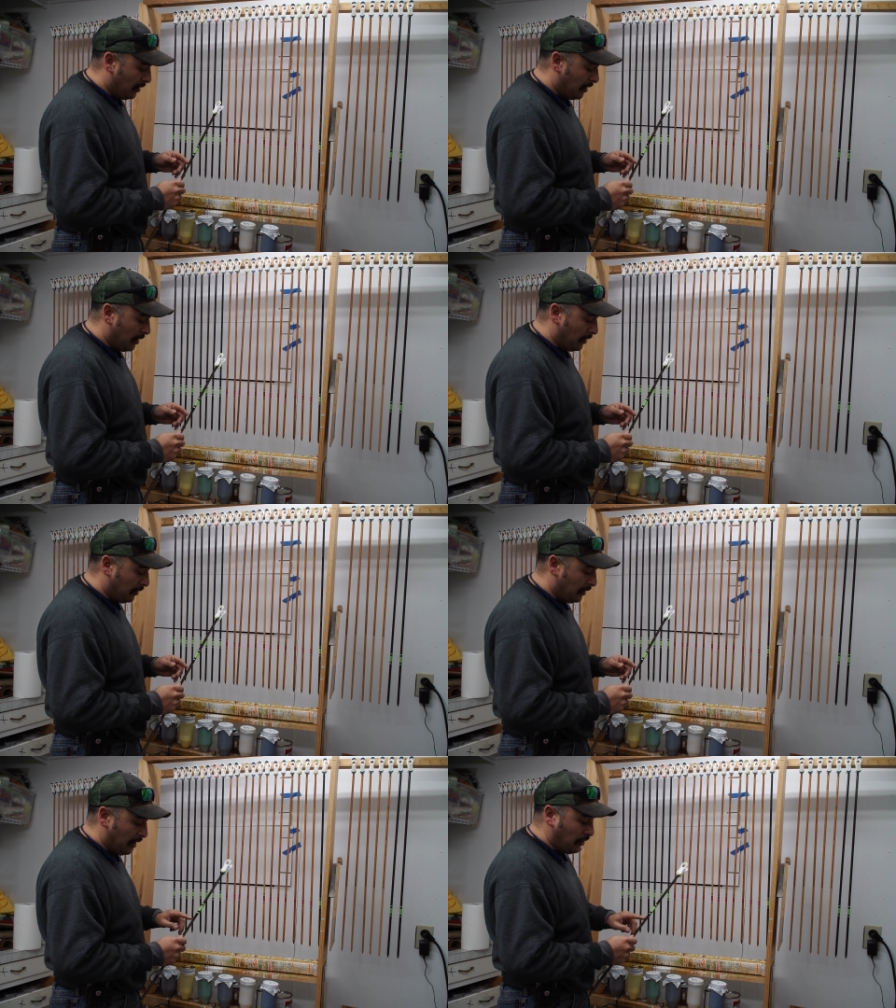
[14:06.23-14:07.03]

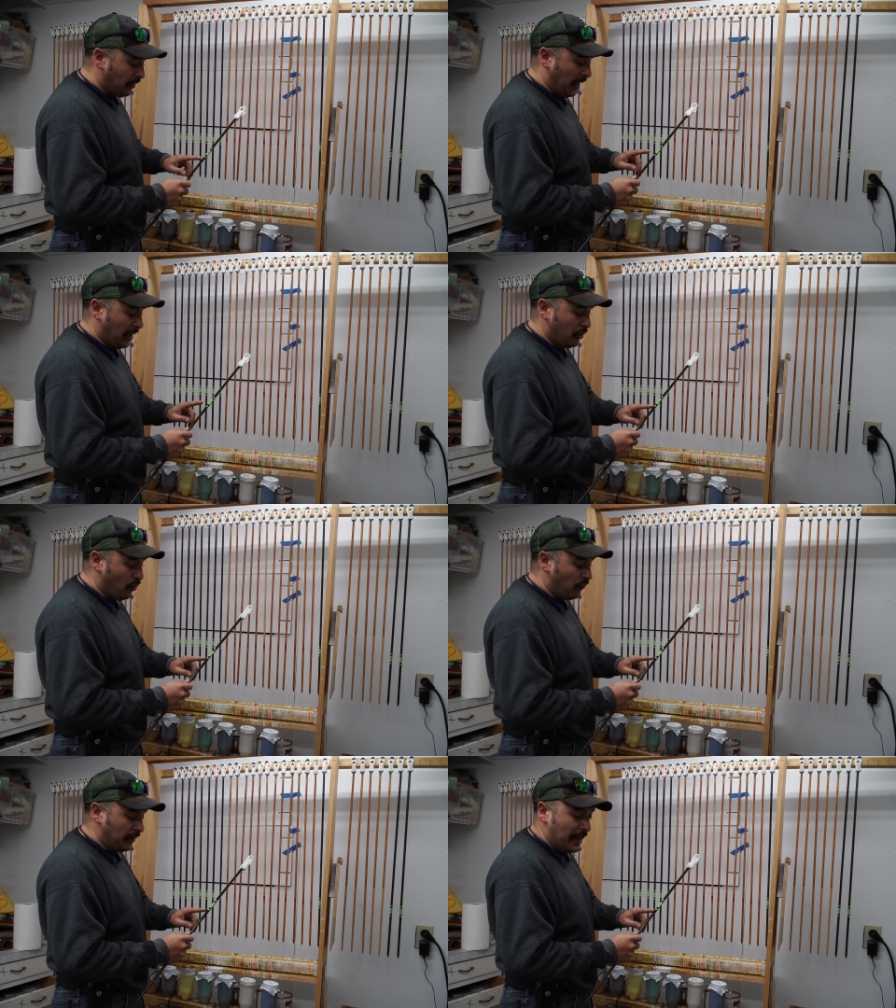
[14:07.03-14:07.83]
Uh, now you can
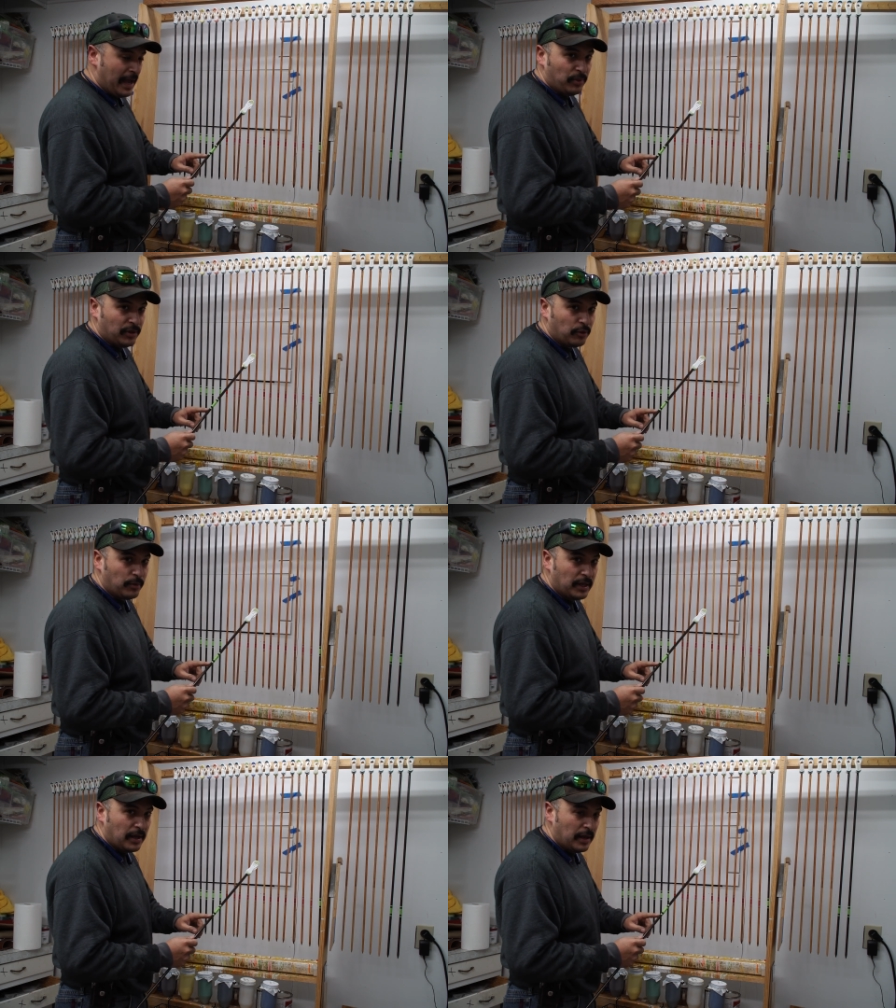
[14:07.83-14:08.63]
overlap a
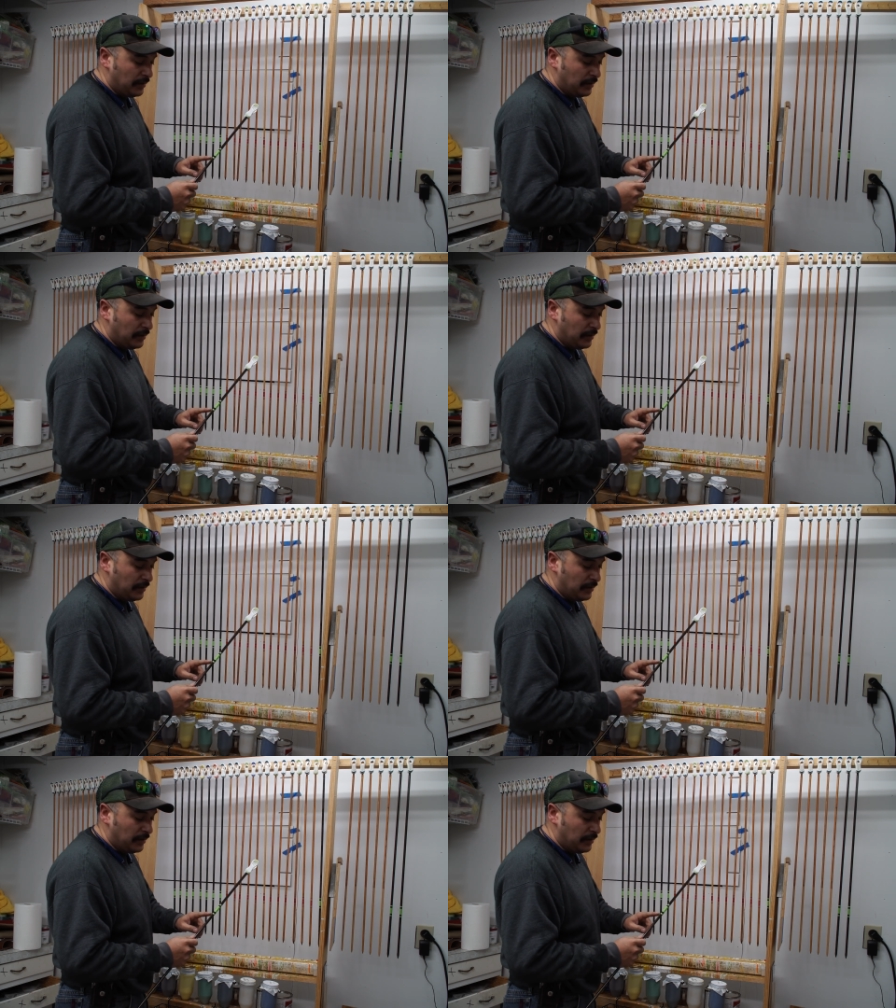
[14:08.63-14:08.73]
little bit.